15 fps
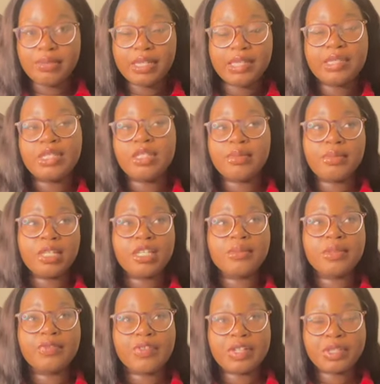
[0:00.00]
because some of these
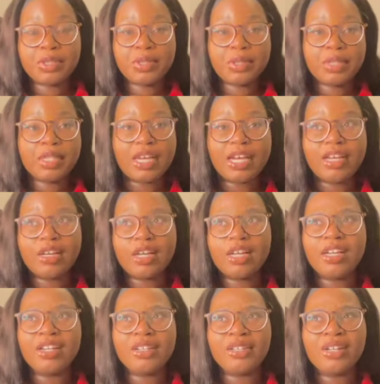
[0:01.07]
professors
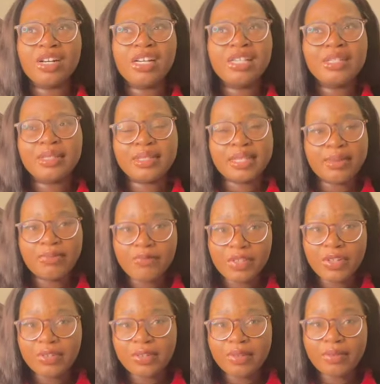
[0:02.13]
and a lot in the STEM
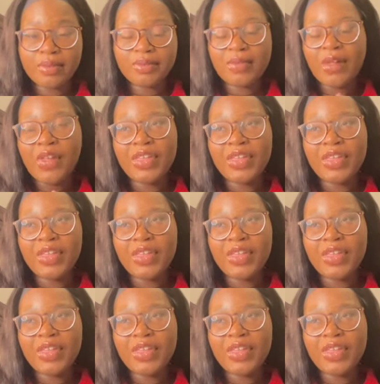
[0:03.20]
field, well,